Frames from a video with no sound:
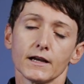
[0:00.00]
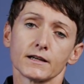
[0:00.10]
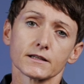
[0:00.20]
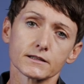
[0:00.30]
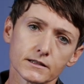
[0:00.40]

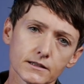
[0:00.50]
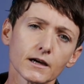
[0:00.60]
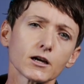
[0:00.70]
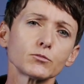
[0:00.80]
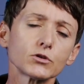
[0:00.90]
that the
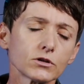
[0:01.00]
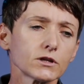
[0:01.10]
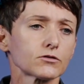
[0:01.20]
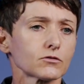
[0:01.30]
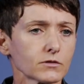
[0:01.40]
time you
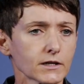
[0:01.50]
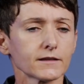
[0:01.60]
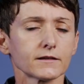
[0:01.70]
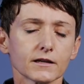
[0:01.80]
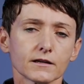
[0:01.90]
need to
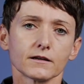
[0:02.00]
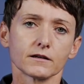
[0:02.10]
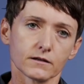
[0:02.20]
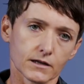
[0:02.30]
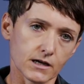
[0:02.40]
get the
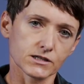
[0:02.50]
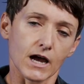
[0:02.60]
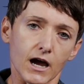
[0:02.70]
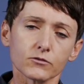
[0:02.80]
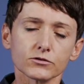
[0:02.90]
gas
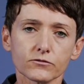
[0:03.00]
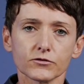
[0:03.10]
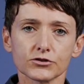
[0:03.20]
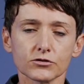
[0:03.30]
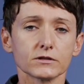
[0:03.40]
out of
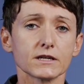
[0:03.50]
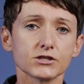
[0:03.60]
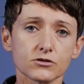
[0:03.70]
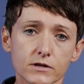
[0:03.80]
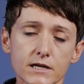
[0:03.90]
your suit
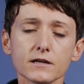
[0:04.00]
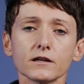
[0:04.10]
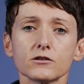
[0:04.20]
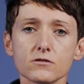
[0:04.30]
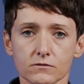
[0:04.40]
is
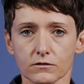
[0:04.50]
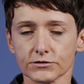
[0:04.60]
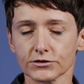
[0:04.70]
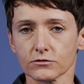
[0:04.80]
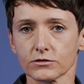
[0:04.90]
really long.
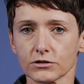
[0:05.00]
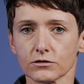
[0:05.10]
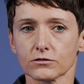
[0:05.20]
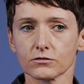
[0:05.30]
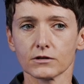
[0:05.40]
So you need
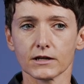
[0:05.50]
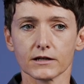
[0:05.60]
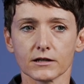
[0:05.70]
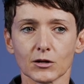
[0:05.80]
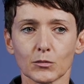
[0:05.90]
to
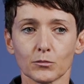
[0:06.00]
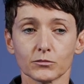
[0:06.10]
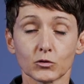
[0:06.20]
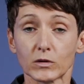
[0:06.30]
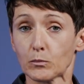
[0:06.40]
learn
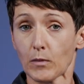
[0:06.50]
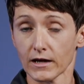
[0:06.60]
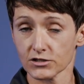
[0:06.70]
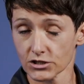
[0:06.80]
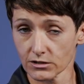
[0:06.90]
to be
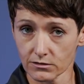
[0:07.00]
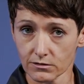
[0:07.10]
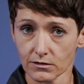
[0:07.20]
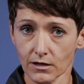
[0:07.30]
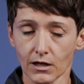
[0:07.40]
patient.
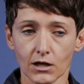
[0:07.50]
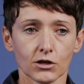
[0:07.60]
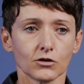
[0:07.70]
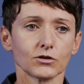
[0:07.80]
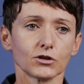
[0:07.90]

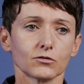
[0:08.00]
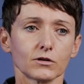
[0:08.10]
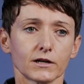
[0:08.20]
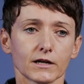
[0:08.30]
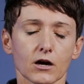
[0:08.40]
You need to
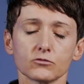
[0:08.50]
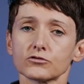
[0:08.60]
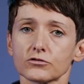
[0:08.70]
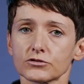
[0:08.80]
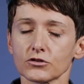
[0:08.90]
learn how to
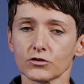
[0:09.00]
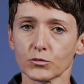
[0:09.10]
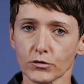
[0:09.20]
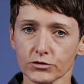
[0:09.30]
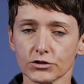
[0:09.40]
control your
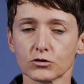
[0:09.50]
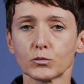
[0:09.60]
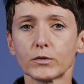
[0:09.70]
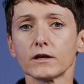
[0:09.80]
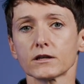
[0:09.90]
body to
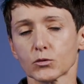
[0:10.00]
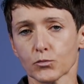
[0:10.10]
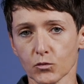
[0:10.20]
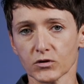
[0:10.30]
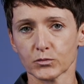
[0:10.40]
be in a
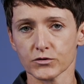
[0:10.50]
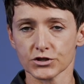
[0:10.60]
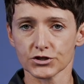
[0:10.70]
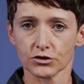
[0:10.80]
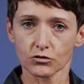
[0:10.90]
proper
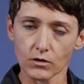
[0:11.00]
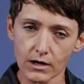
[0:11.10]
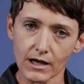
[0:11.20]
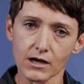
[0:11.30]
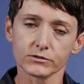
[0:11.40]
position to
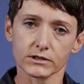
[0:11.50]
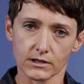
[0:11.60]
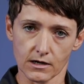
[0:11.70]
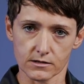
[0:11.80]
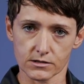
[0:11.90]
allow that
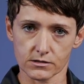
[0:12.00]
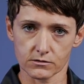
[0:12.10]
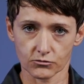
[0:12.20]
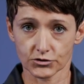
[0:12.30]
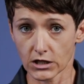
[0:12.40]
gas
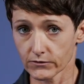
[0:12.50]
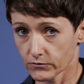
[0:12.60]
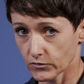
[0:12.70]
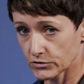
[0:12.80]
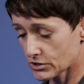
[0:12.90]
to travel
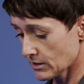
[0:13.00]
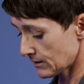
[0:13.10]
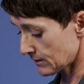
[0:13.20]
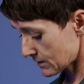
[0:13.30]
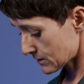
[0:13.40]
from this
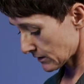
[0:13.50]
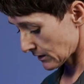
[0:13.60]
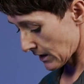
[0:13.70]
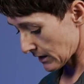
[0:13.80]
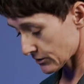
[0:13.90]
distant
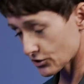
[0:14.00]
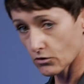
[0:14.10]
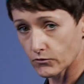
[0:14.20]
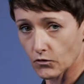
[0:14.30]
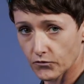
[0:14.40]
galaxy
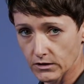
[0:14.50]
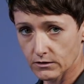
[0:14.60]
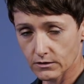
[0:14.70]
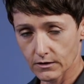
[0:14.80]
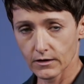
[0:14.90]
of your feet